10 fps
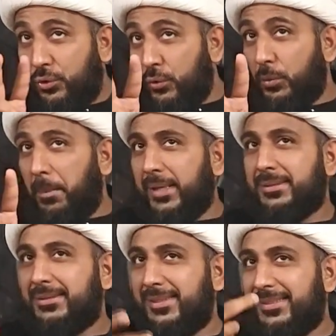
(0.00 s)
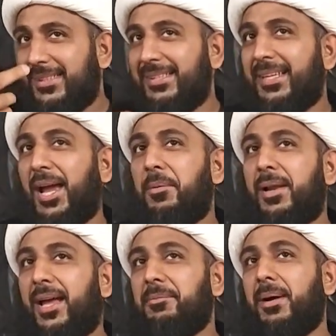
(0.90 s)
2 messages and then I
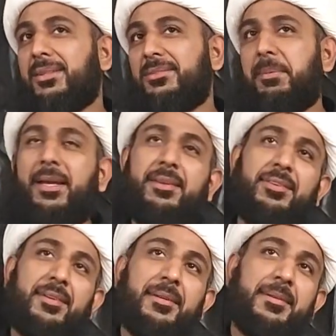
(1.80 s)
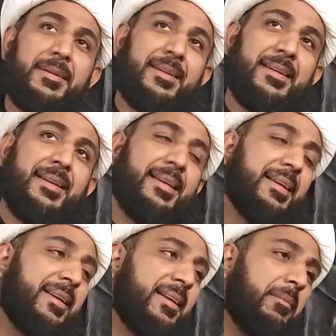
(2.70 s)
would end my speech.
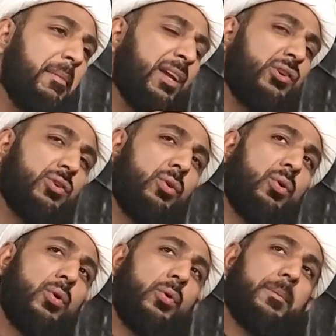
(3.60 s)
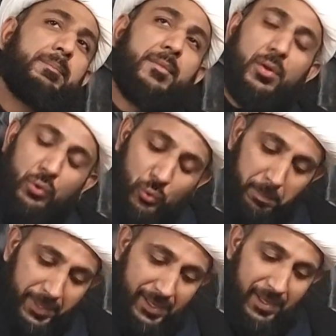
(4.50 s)
Make sure
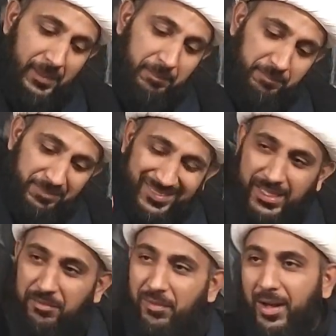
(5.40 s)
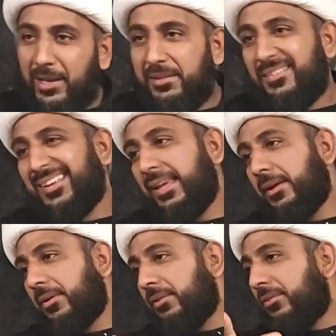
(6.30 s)
you become the
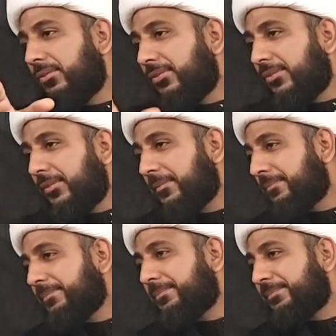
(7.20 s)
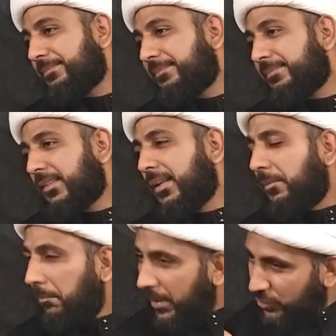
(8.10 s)
volunteers.
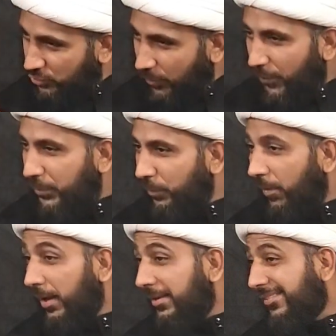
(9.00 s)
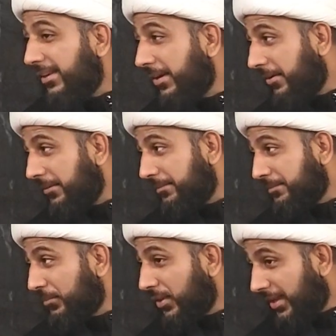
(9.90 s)
Make sure you volunteer
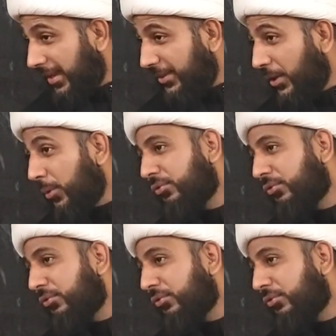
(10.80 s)
in the